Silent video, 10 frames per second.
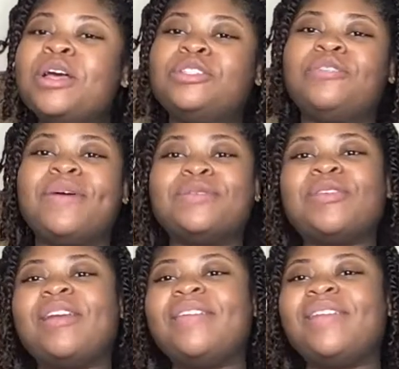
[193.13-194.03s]
So if I was
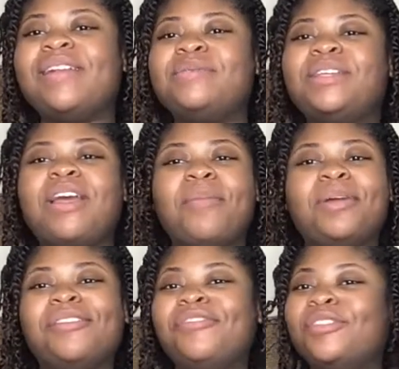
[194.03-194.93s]
craving it, I was like, I'm
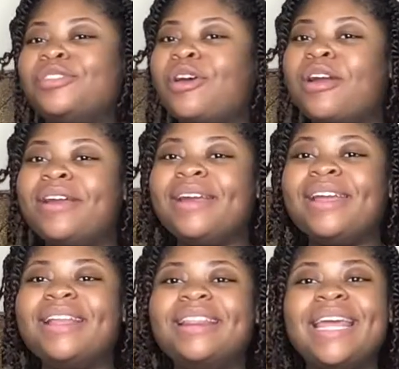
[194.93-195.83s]
gonna feel
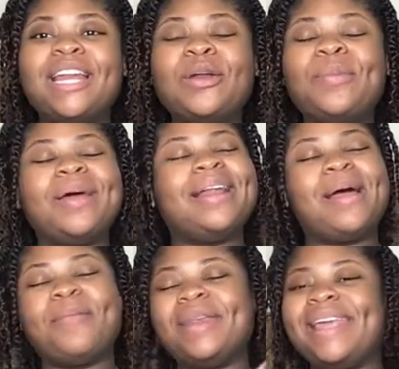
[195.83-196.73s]
sorry later, but
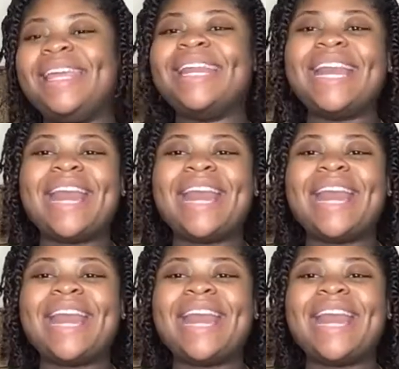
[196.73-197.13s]
I'm gonna eat it